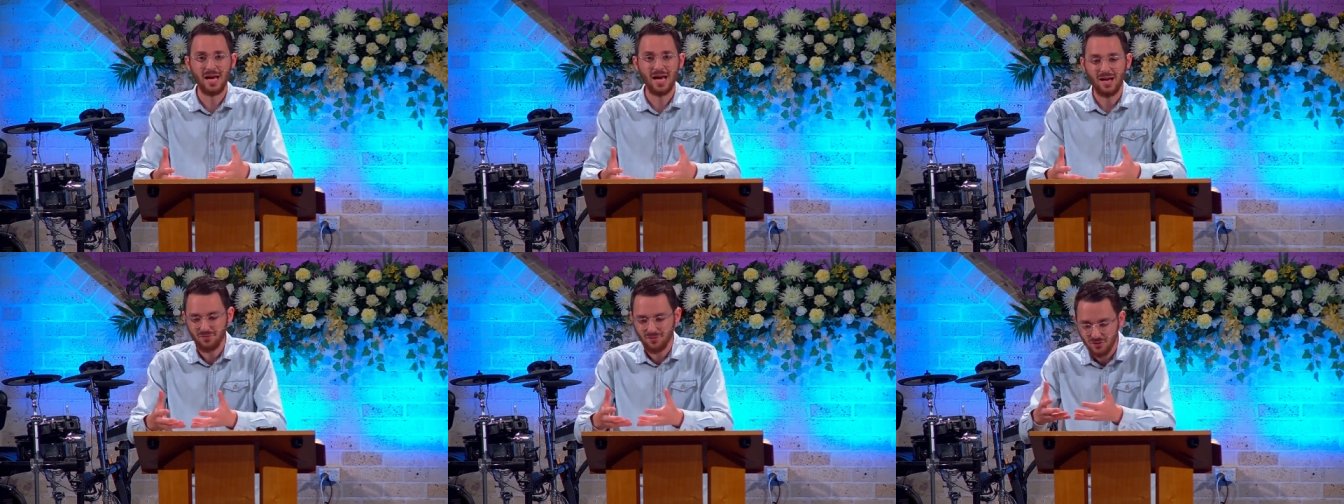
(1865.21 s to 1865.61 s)

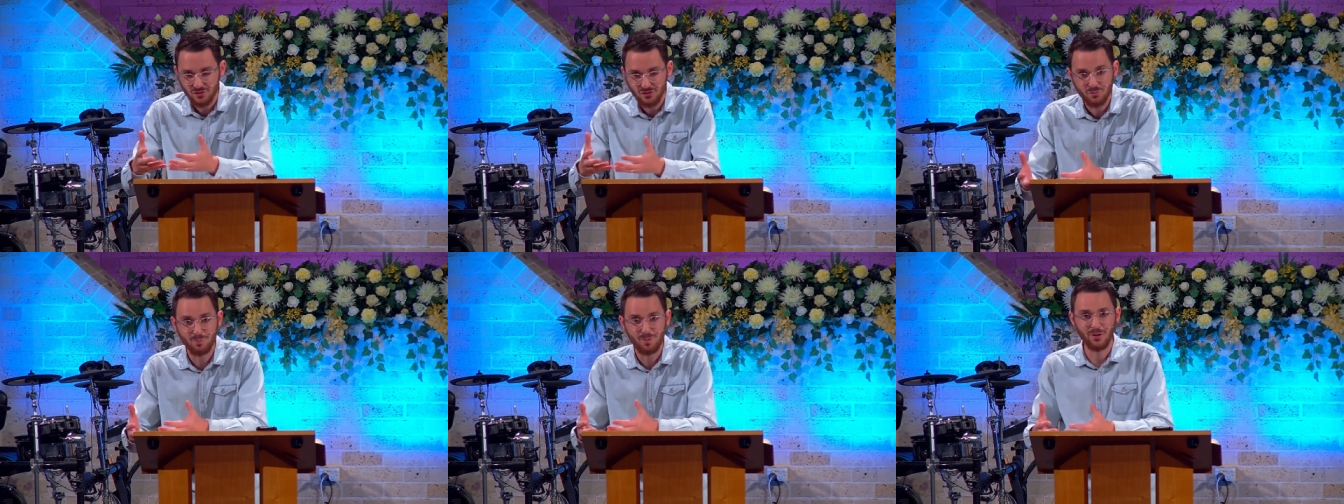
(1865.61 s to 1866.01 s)
have
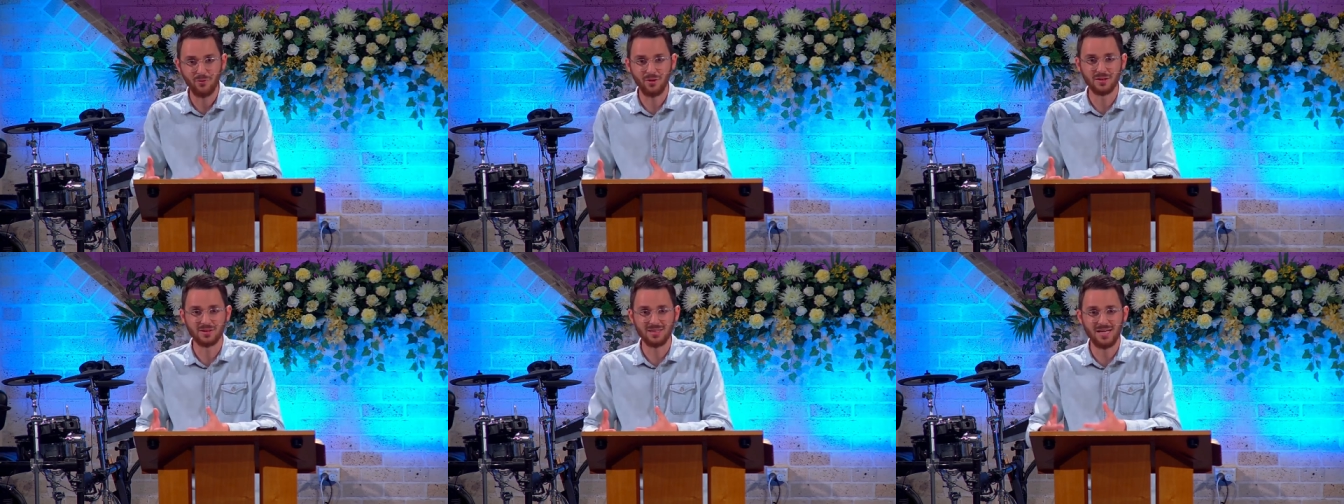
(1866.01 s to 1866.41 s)

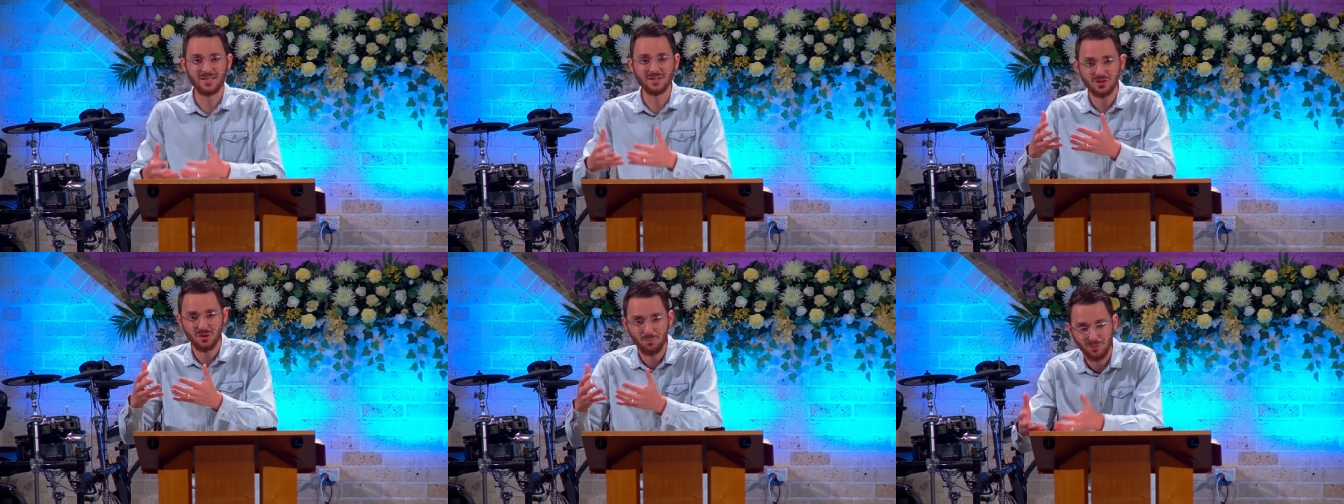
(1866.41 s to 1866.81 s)
spirits
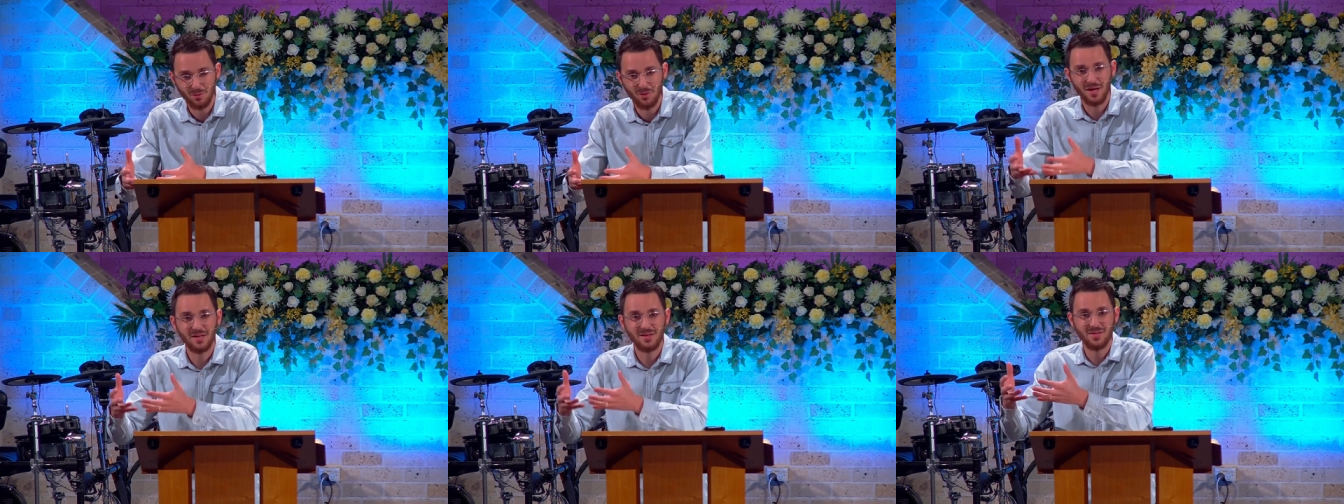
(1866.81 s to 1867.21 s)
and
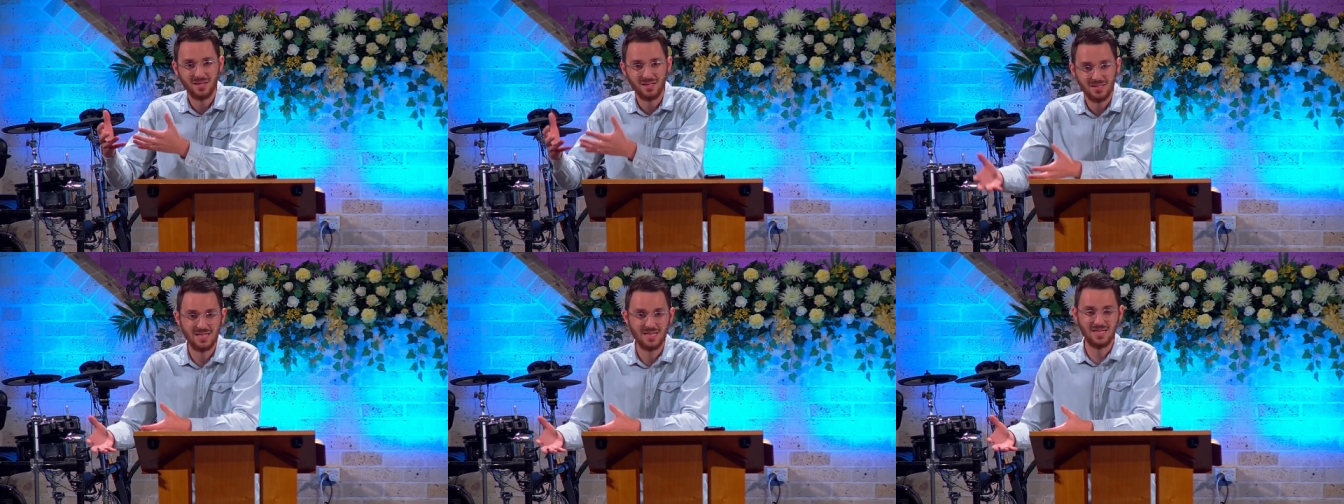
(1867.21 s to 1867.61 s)
supply
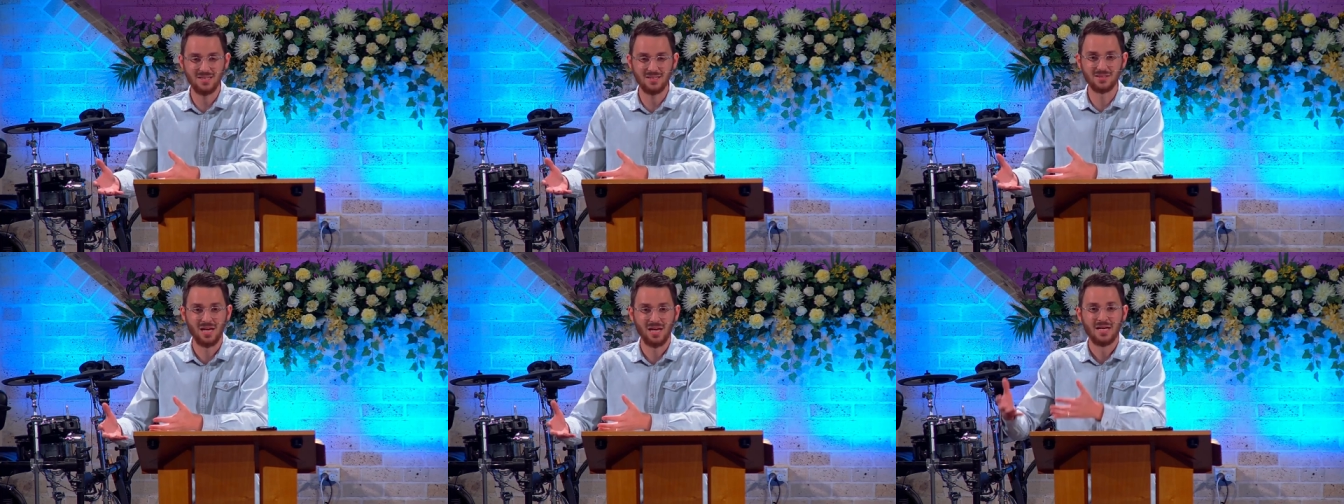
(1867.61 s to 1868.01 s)
their
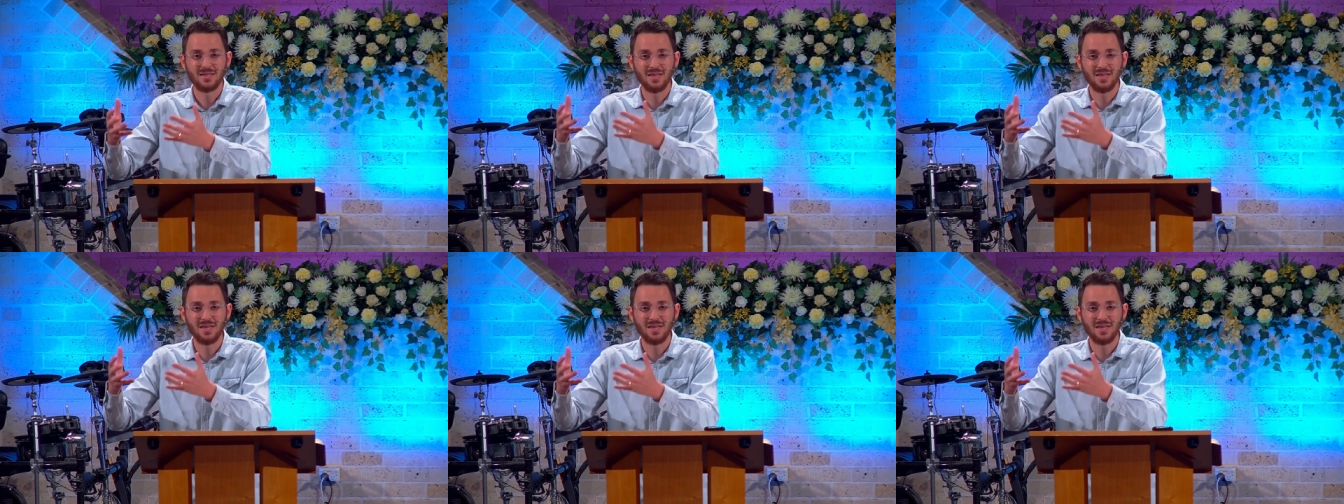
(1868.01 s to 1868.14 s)
needs.